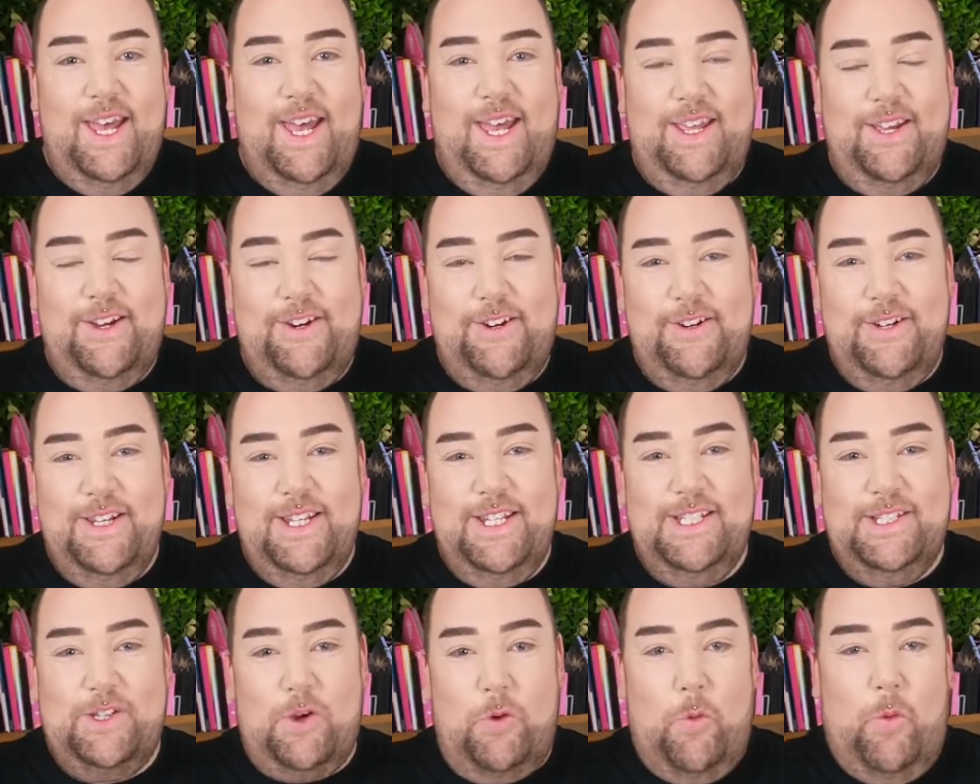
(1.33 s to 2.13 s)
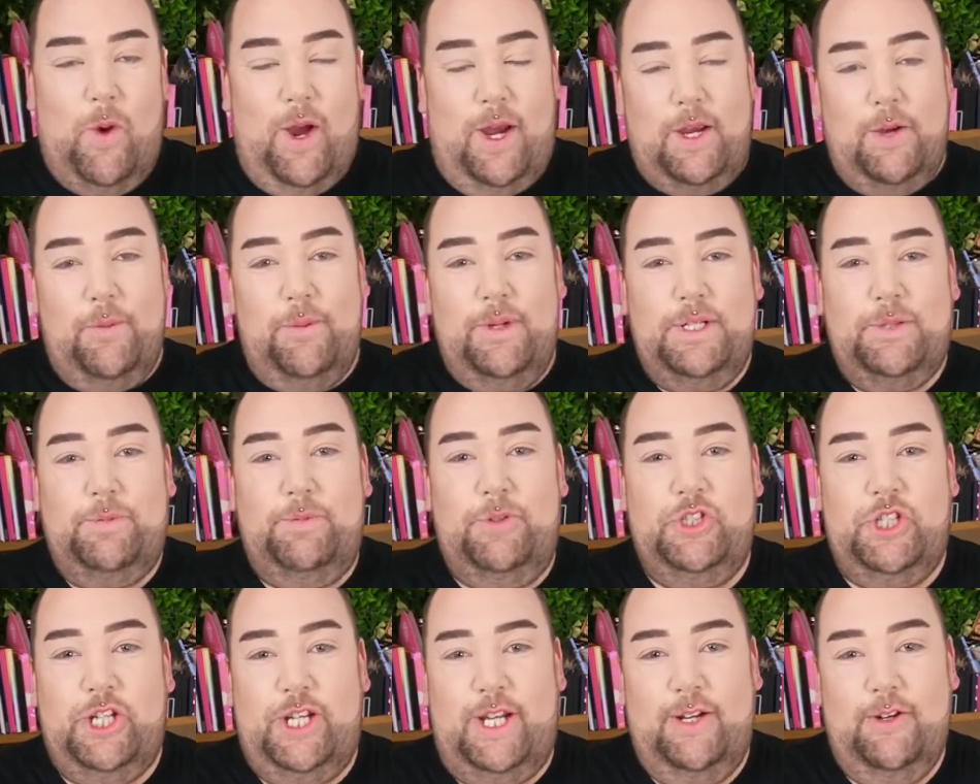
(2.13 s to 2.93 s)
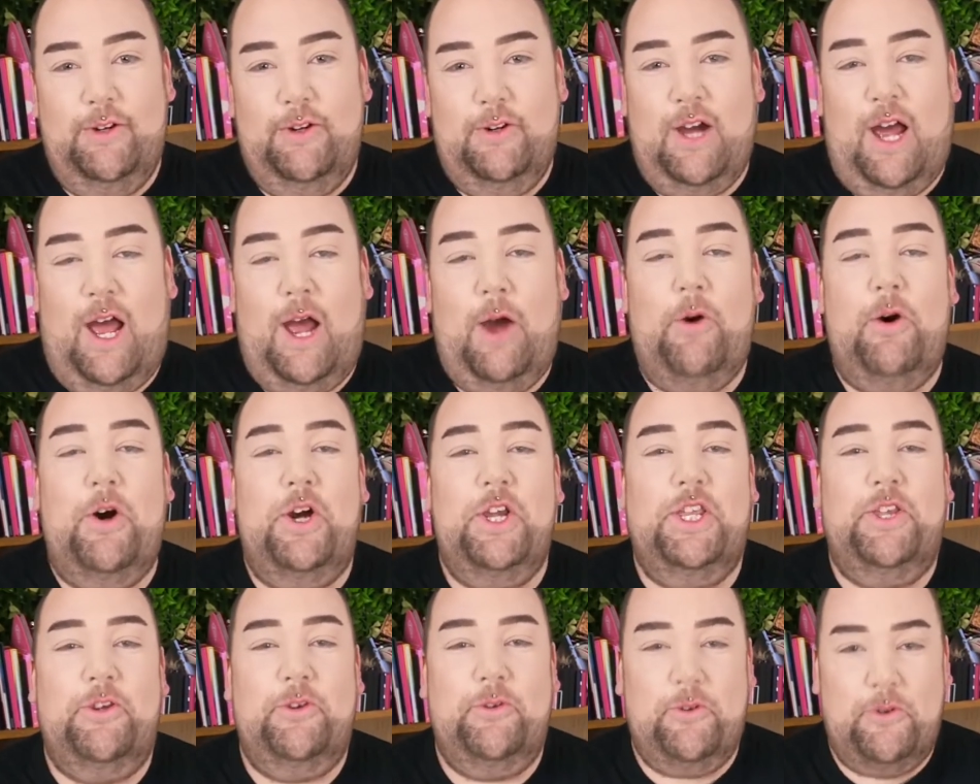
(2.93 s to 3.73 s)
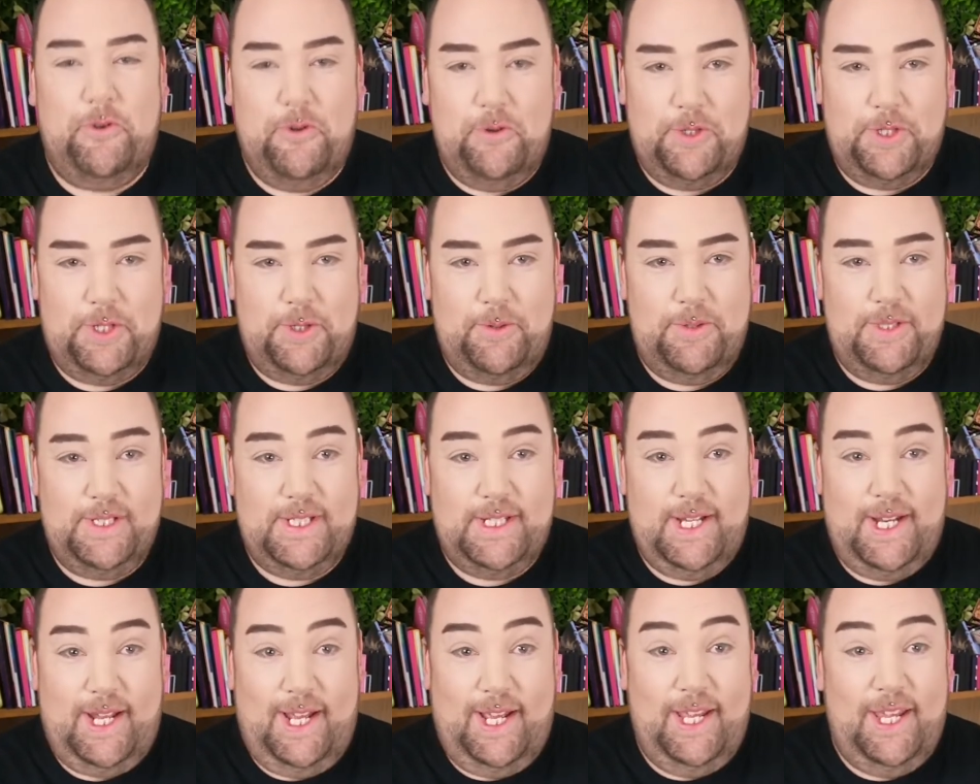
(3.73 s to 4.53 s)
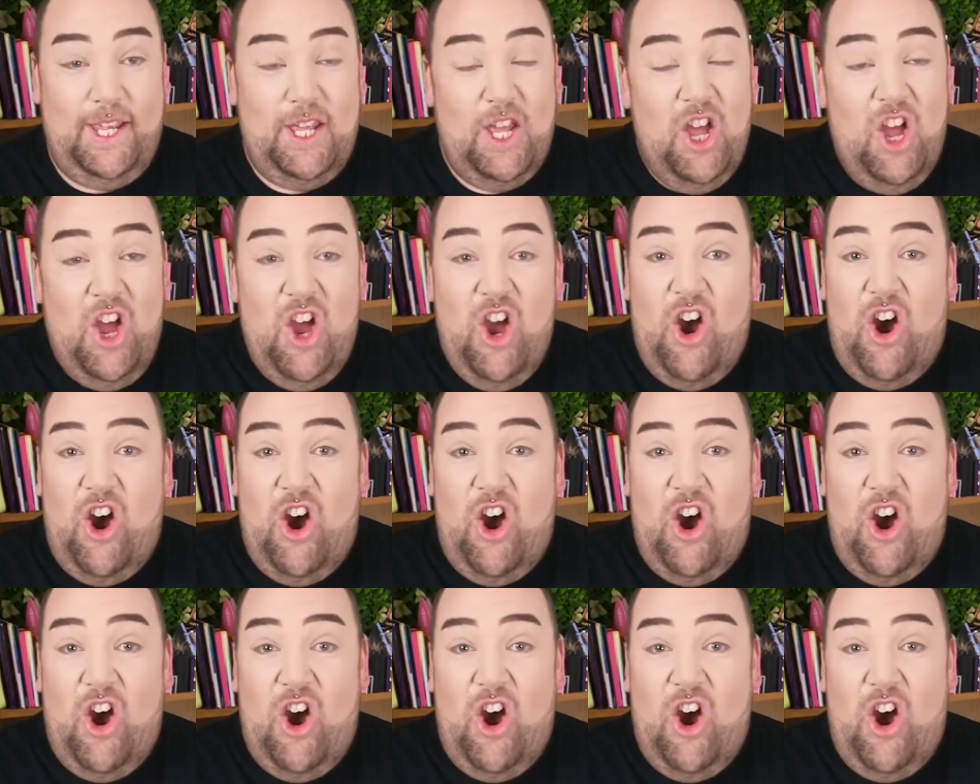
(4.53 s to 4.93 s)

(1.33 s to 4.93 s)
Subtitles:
Hey guys, welcome back to my channel. How are you all doing today?